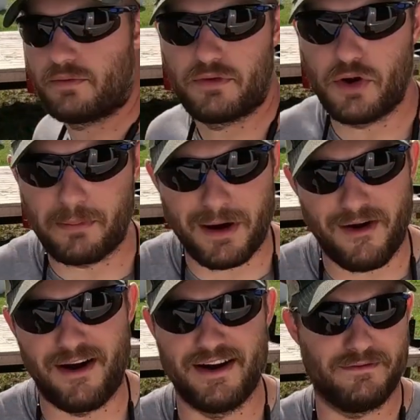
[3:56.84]
no
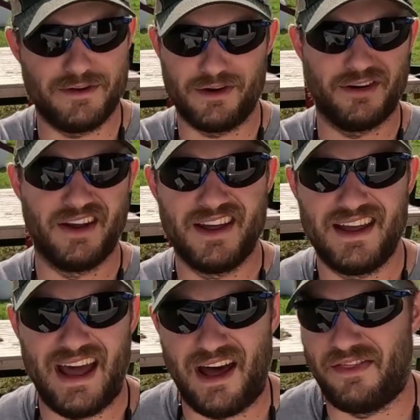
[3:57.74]
barn, if you're
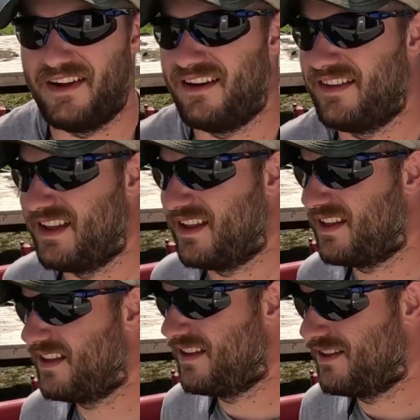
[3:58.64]
out there in the
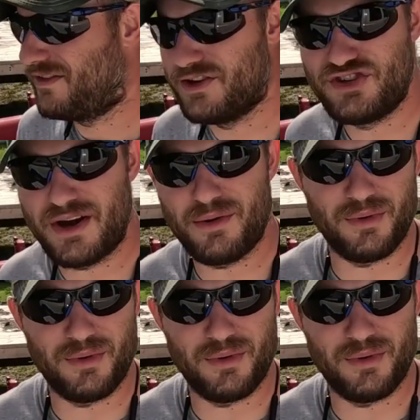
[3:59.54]
general